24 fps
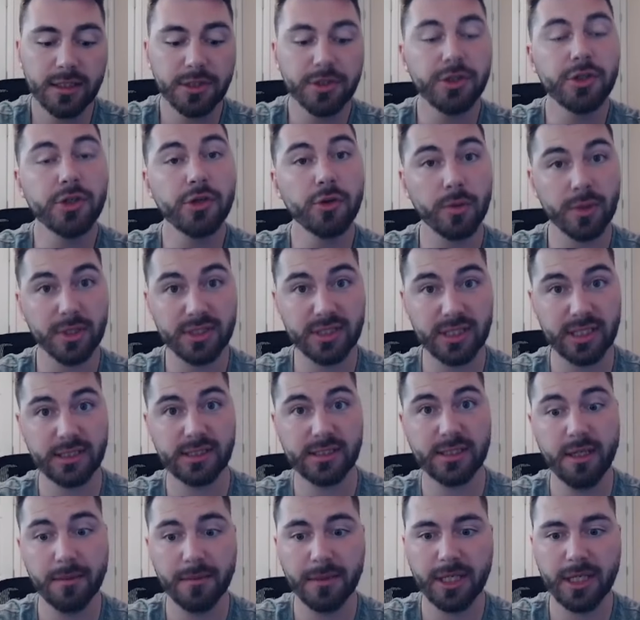the newer
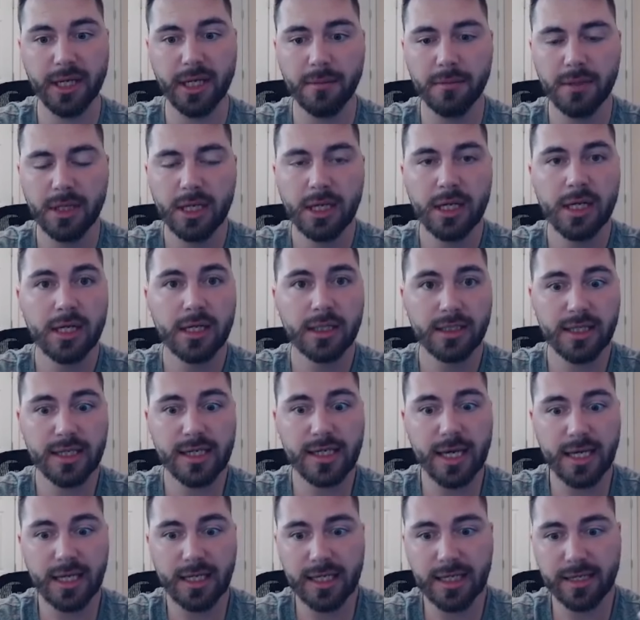sets coming up, they
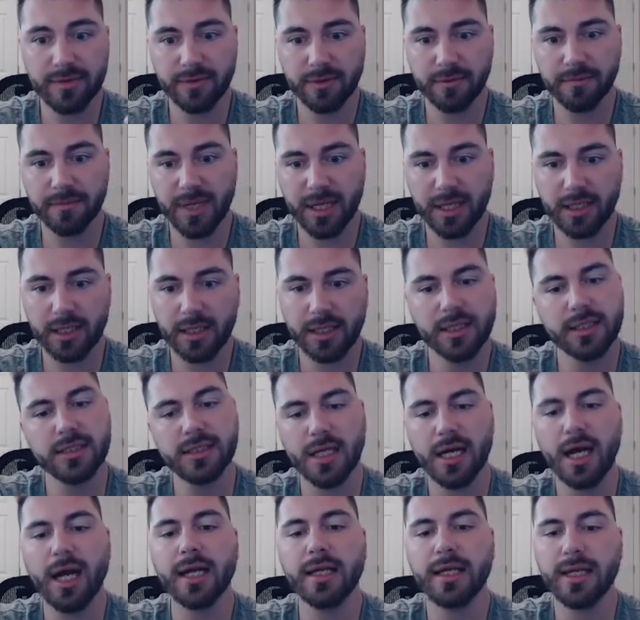get even better, because
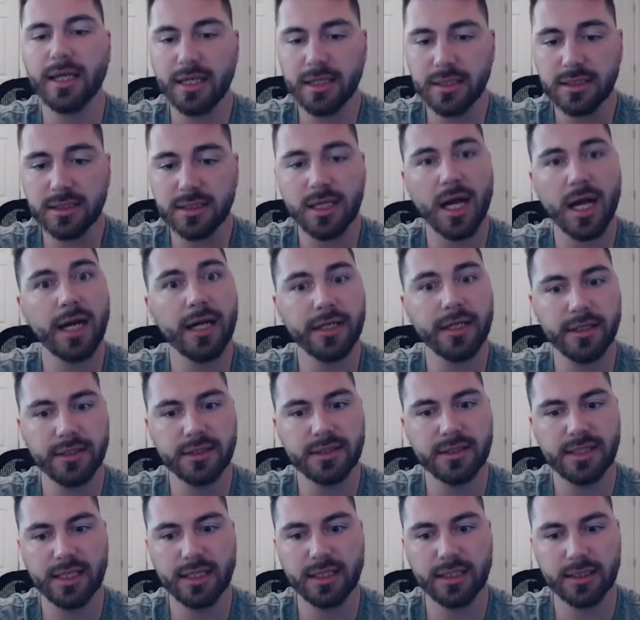I guess I could
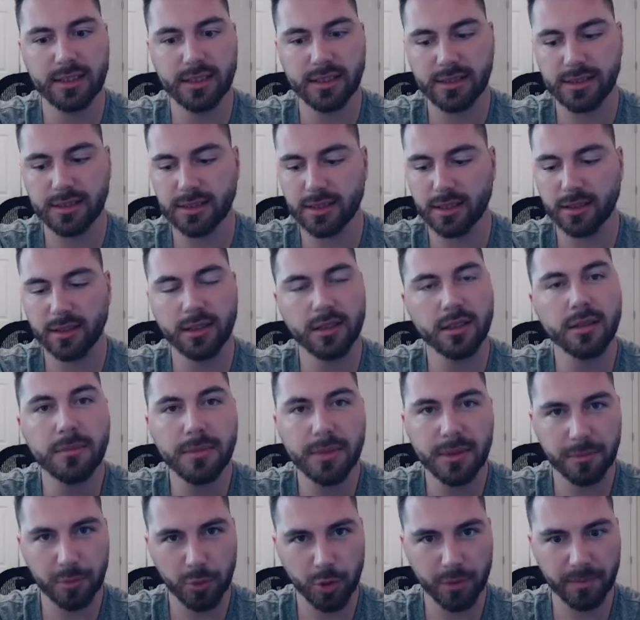say that this is a little
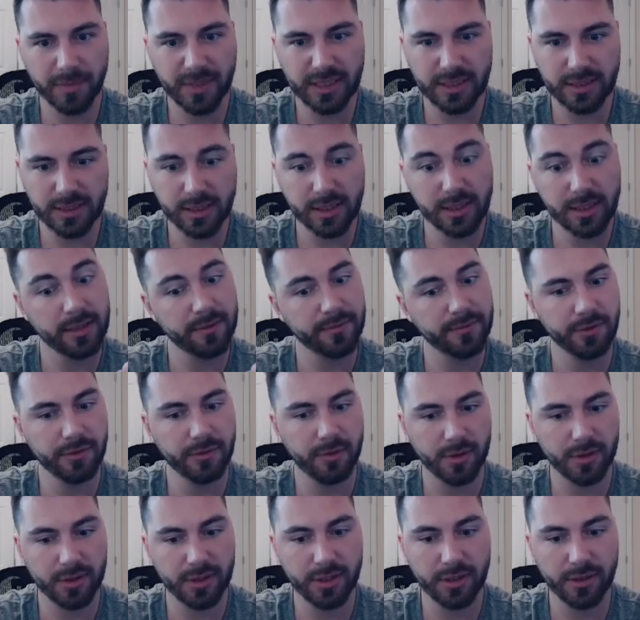bit more basic, and if you
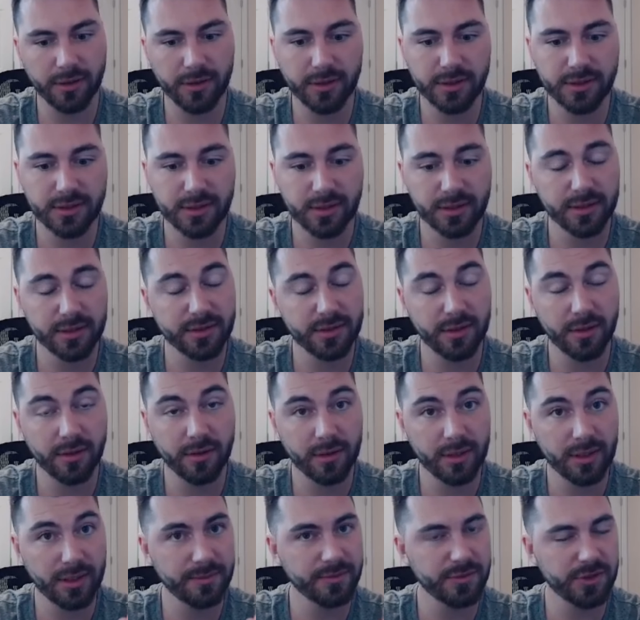are the artist on this
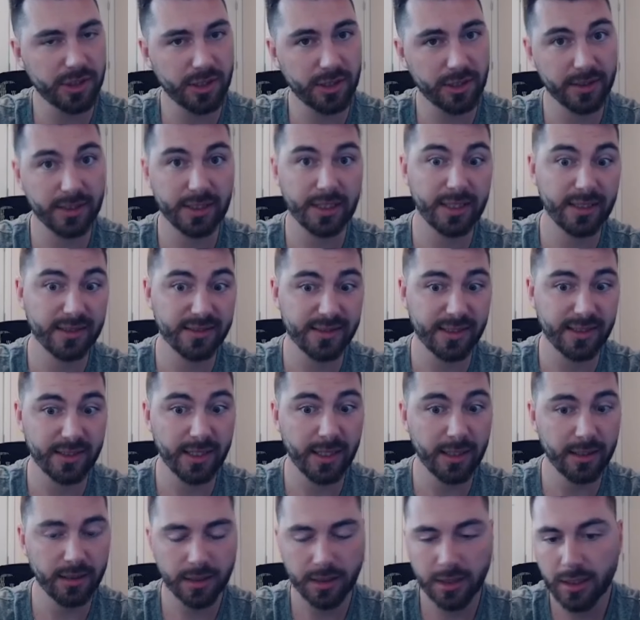card, I'm sorry that I said
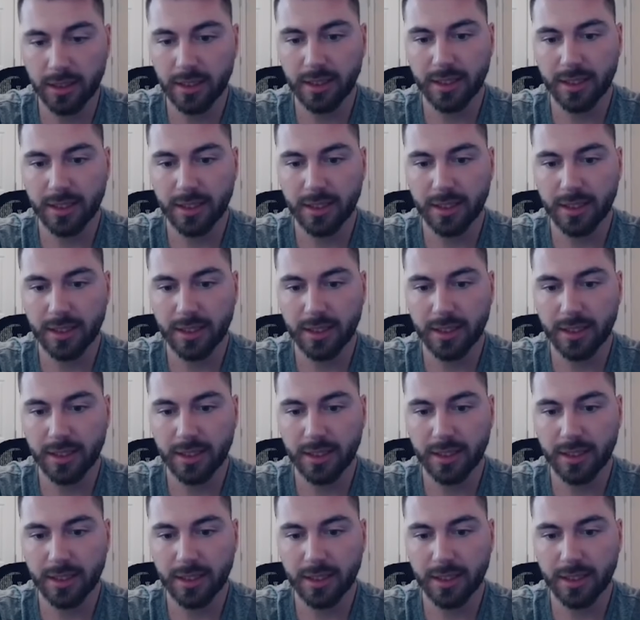that.